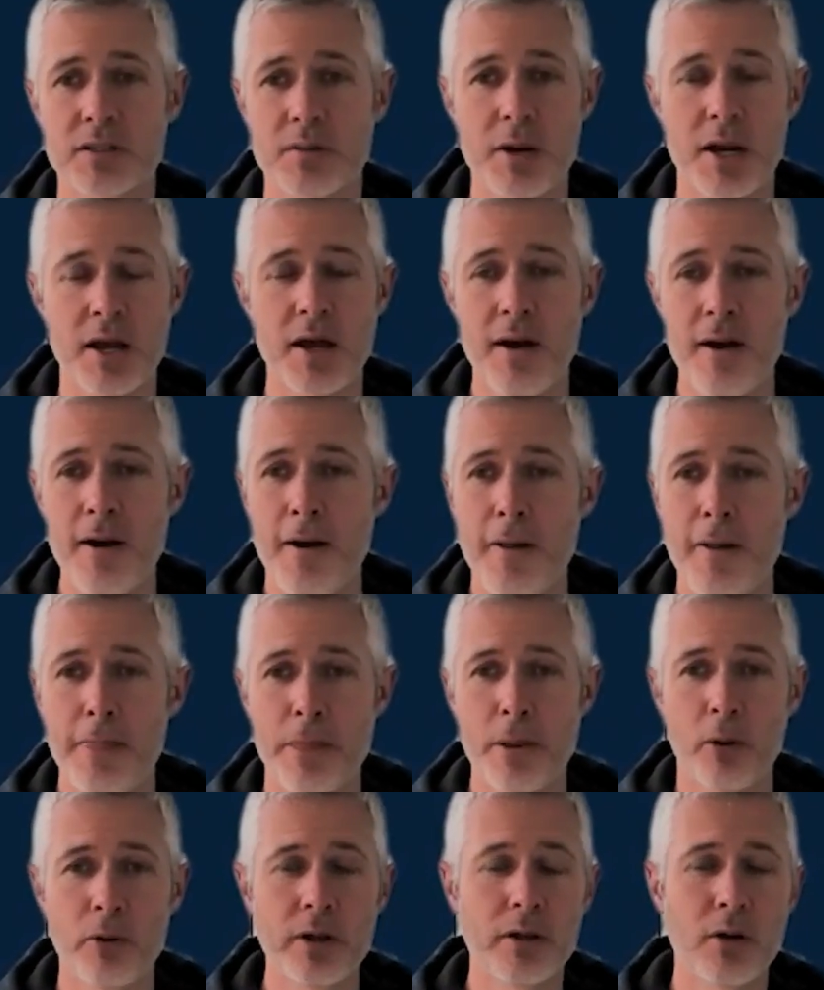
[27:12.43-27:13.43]
I mean,
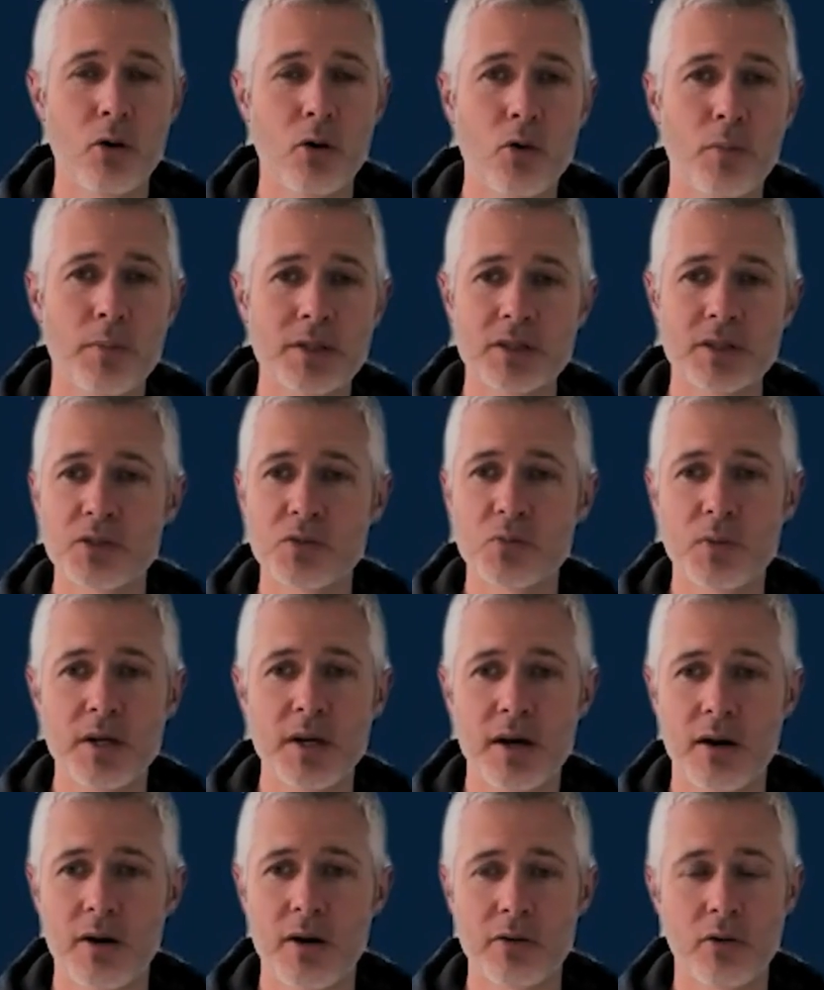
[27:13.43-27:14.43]
the only local business
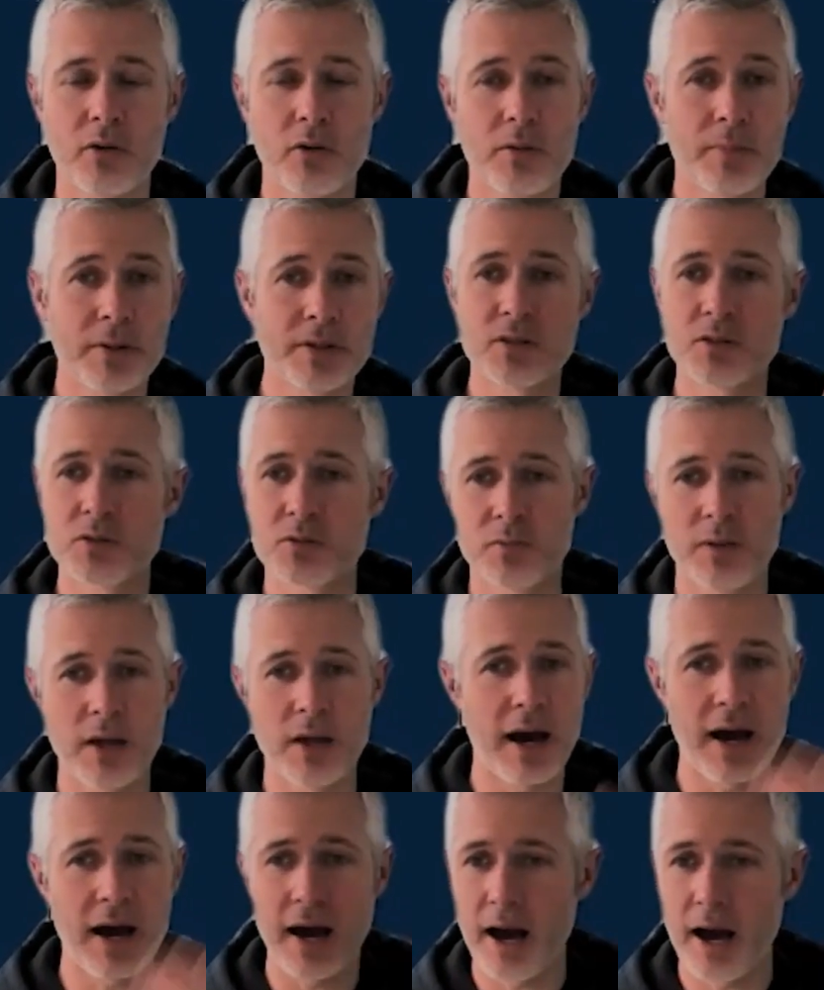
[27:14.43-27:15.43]

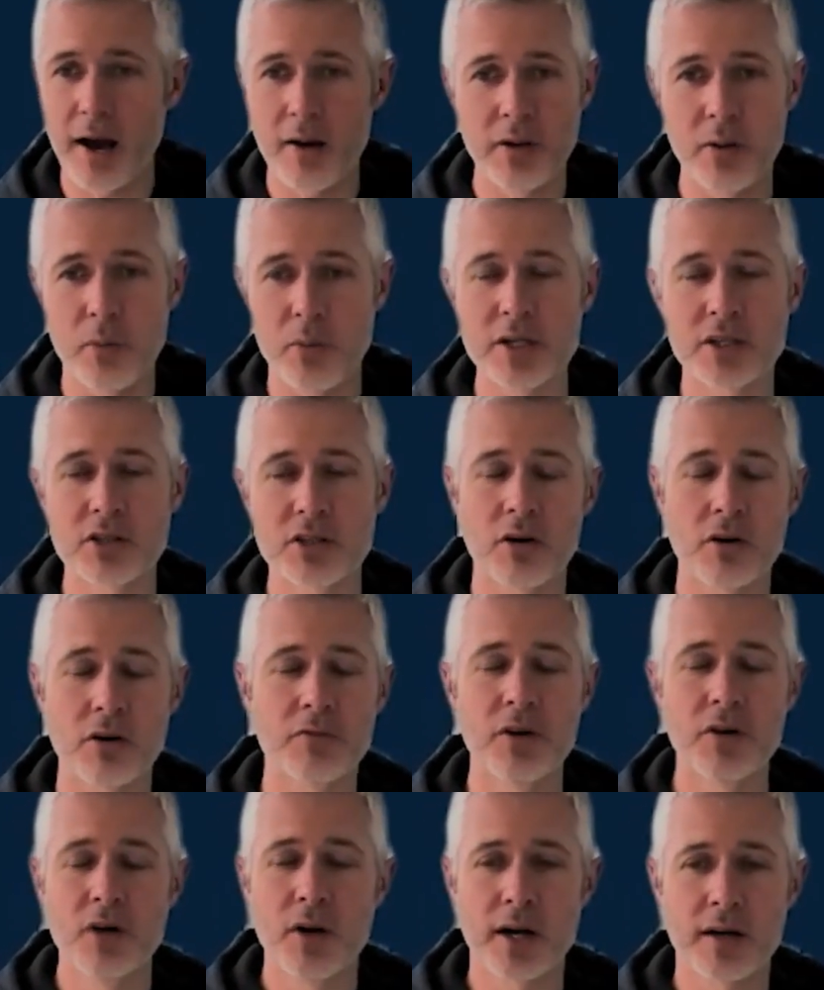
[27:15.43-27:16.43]
that we
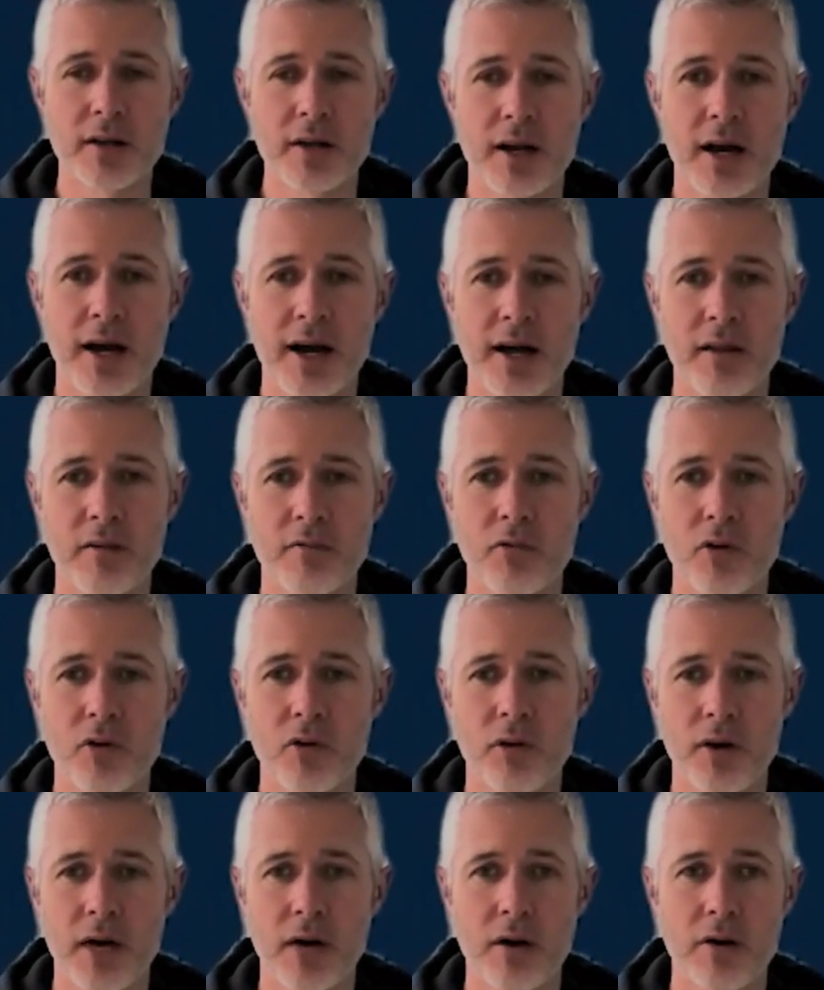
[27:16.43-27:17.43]
serve directly at
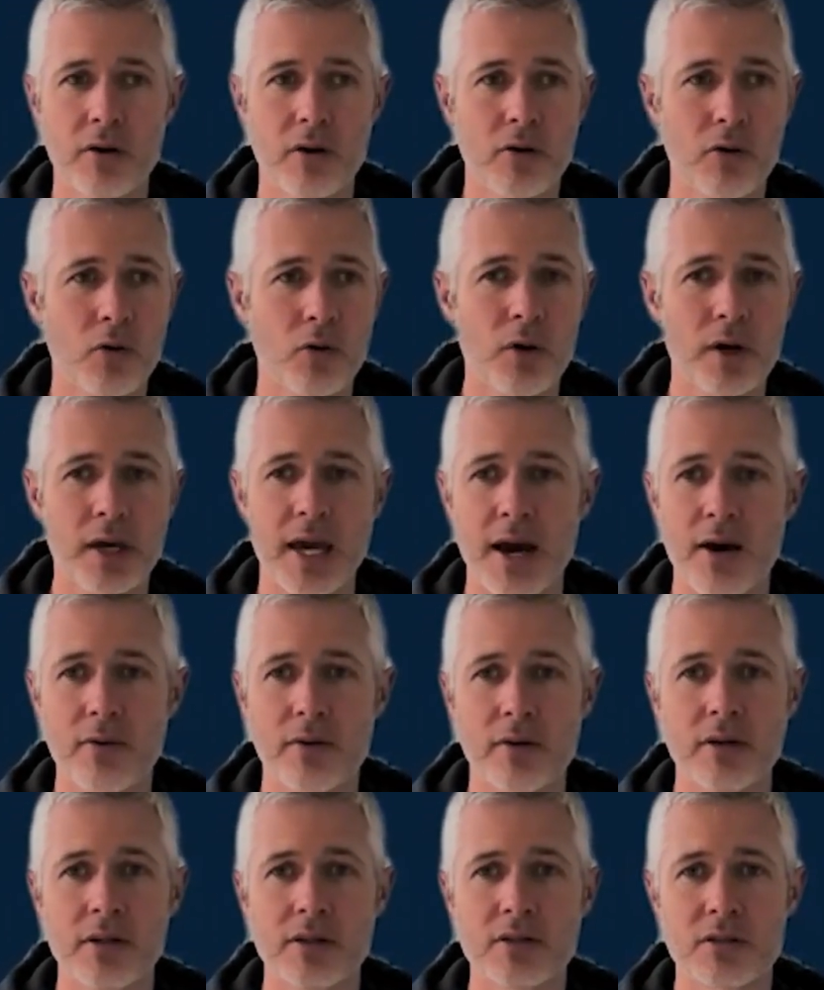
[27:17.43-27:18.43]
HighLevel on our own
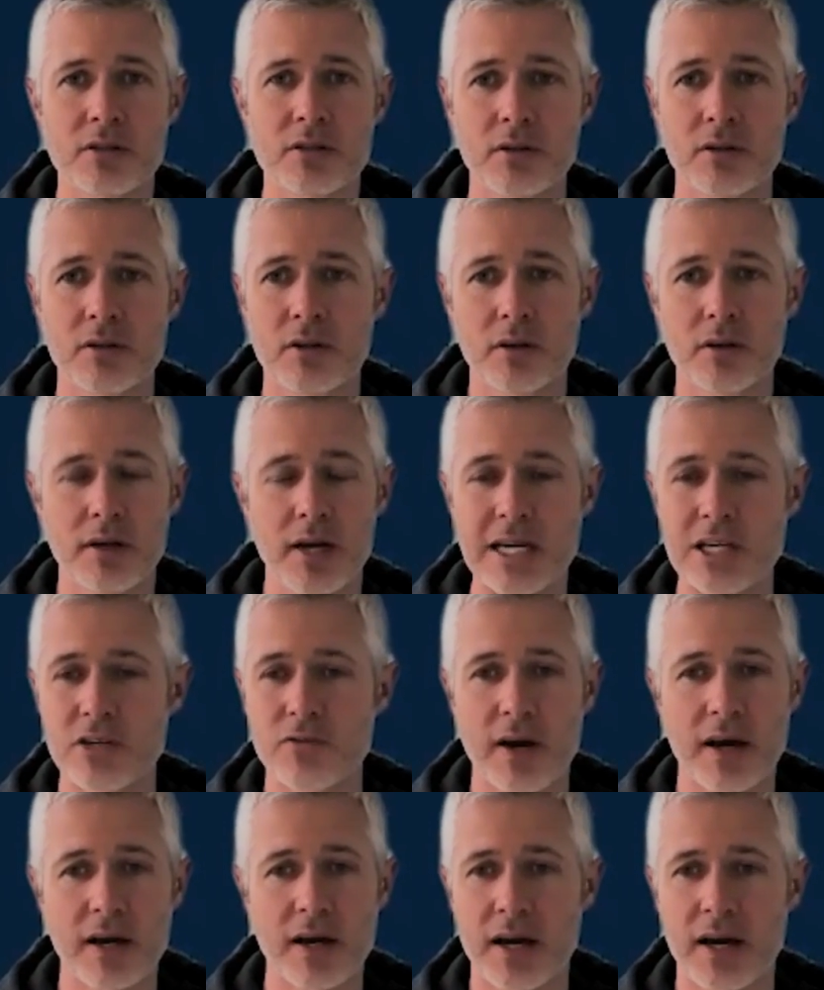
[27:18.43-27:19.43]
account is the
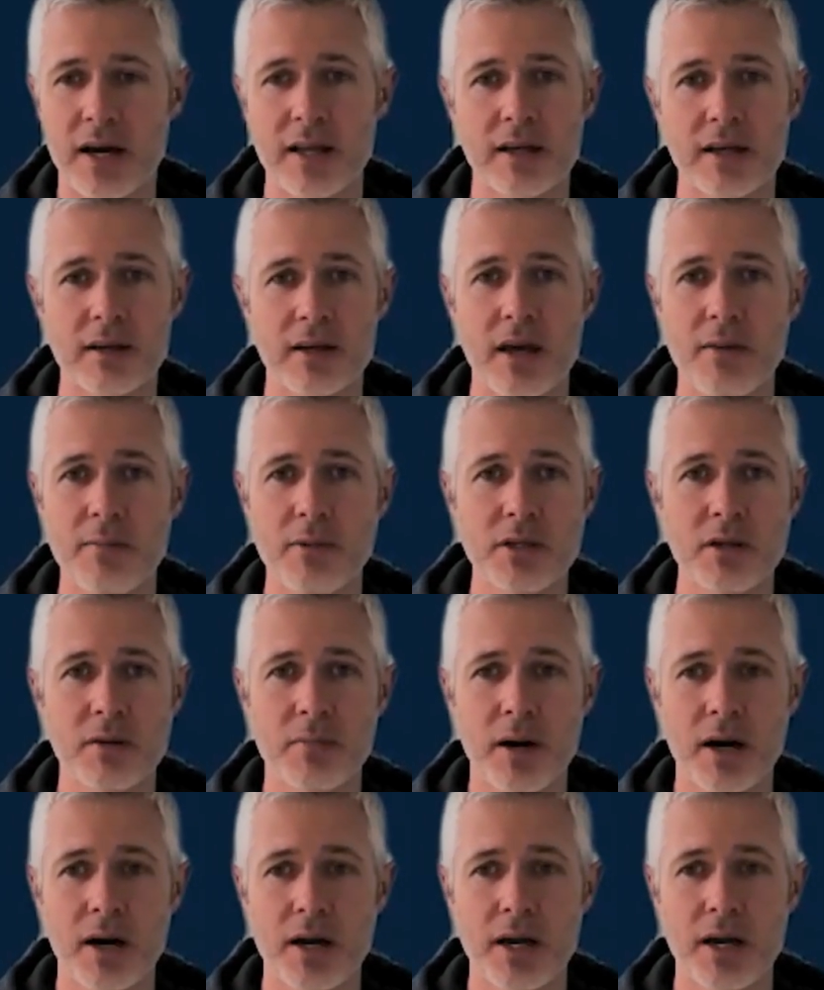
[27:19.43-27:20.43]
HVAC guy that came and did
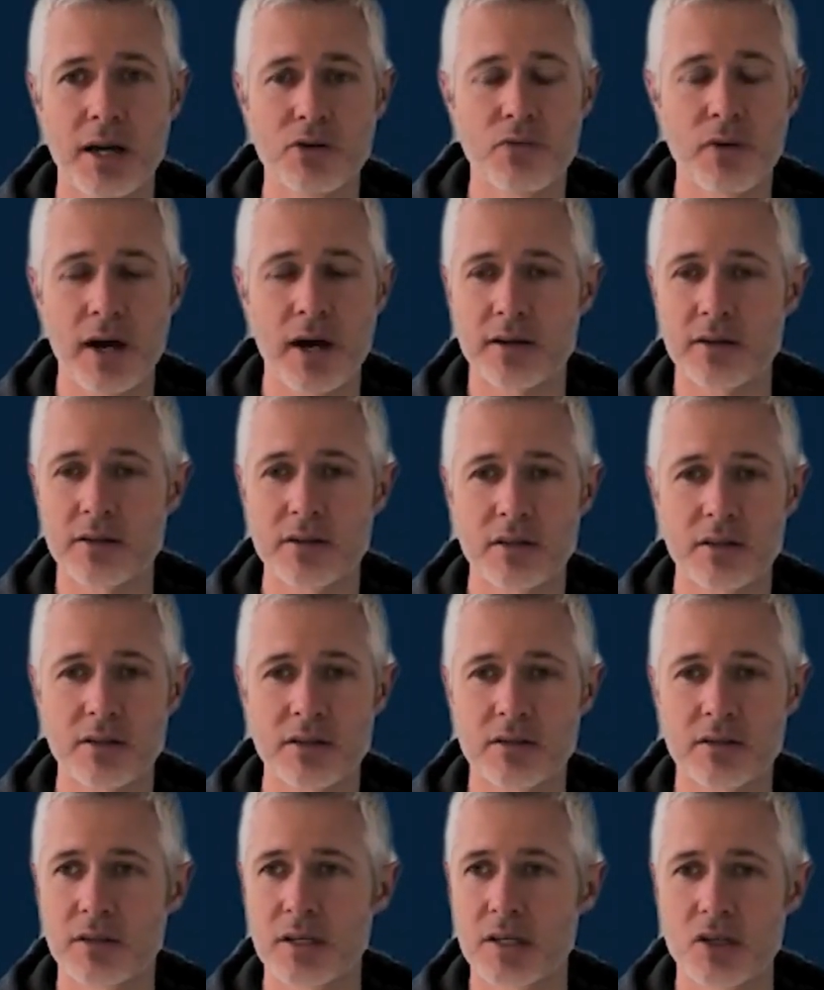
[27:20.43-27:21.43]
my HVAC
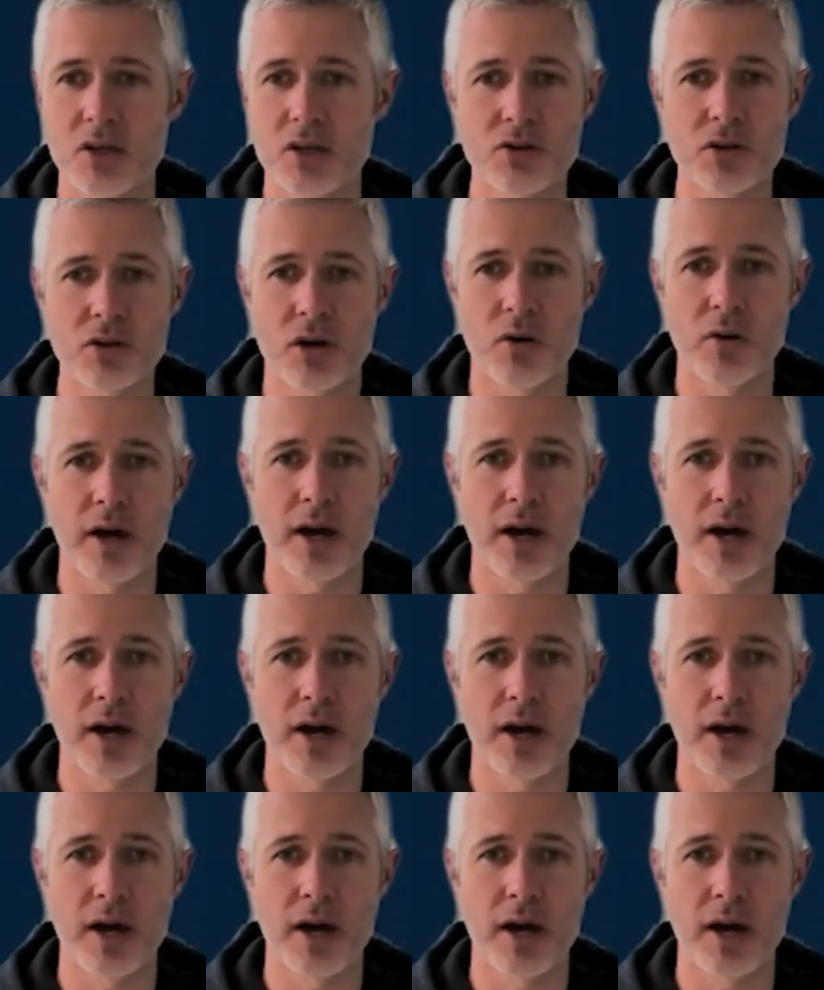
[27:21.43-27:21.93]
six years ago